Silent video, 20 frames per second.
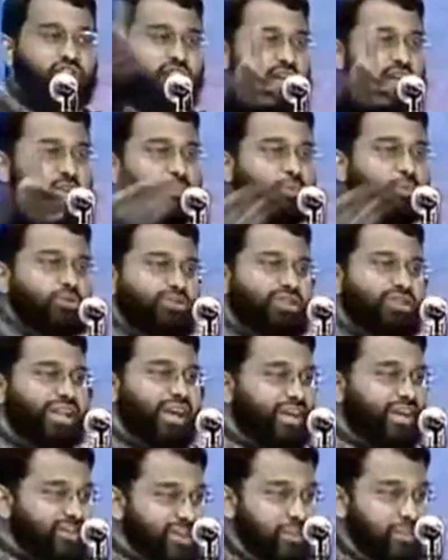any person
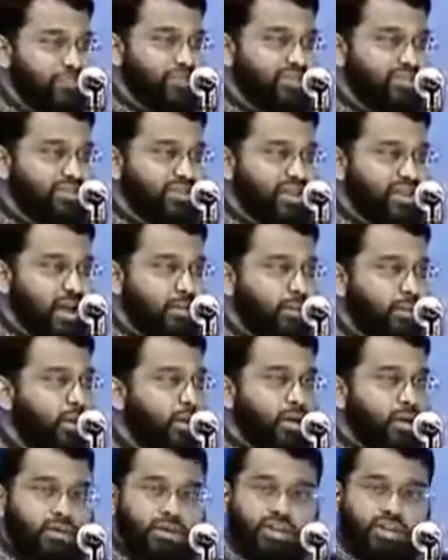accepts Islam,
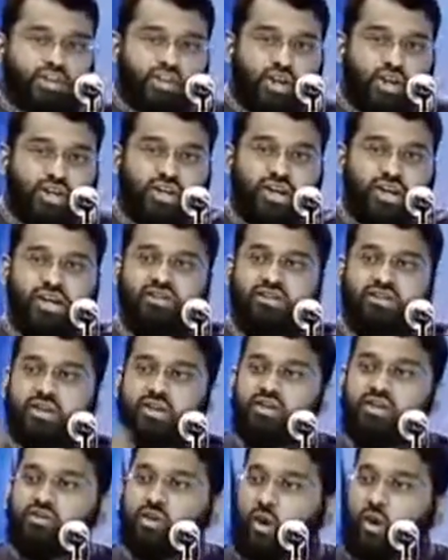the shirk he has
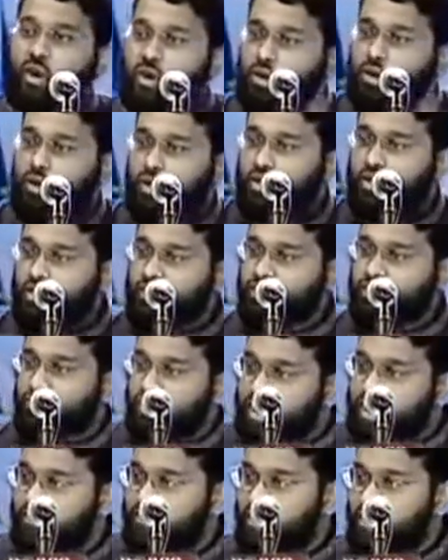done is all
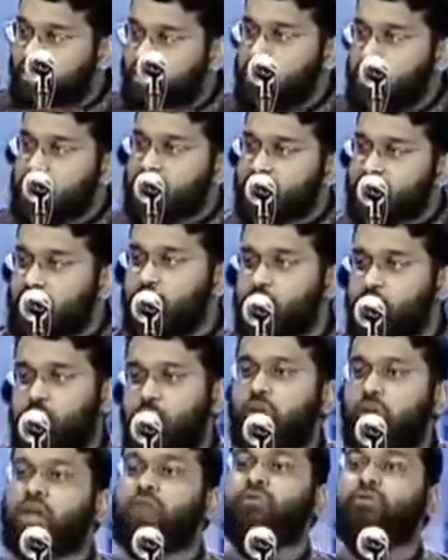forgiven.
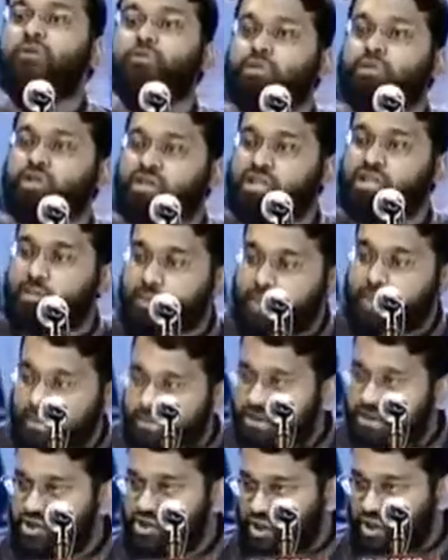Similarly, if a Muslim
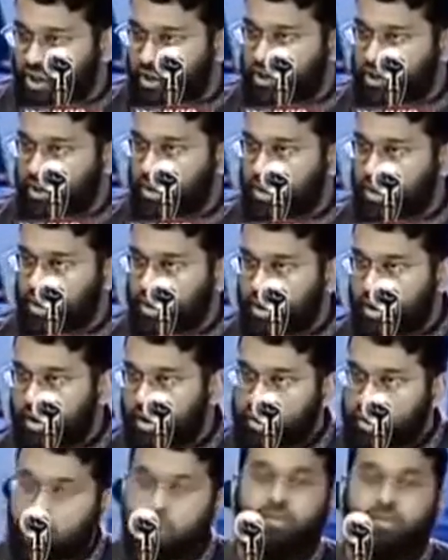commits shirk,
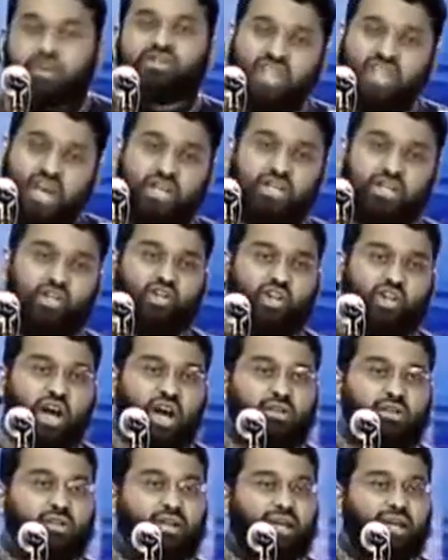he must say the
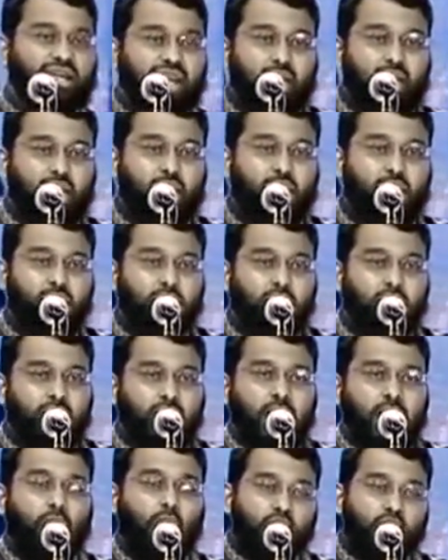shahada again.
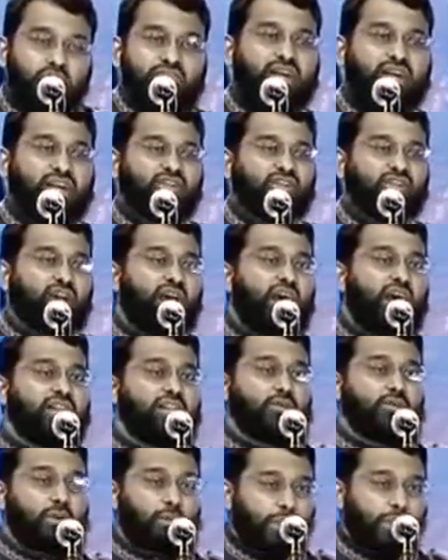And with that
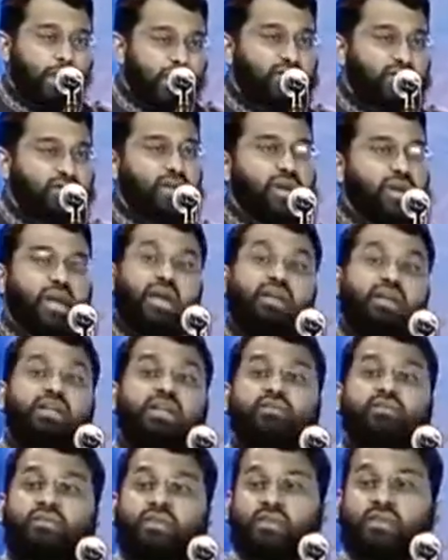shahada, repent, and
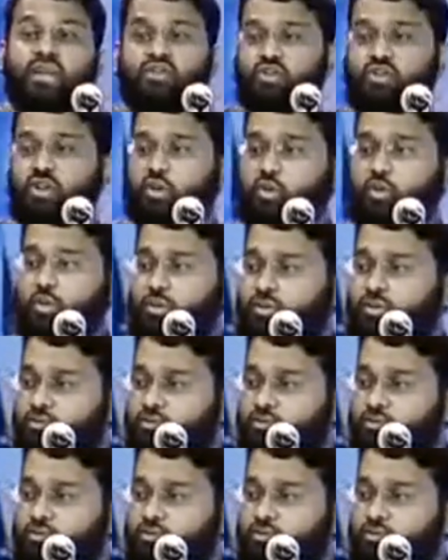even that shirk will be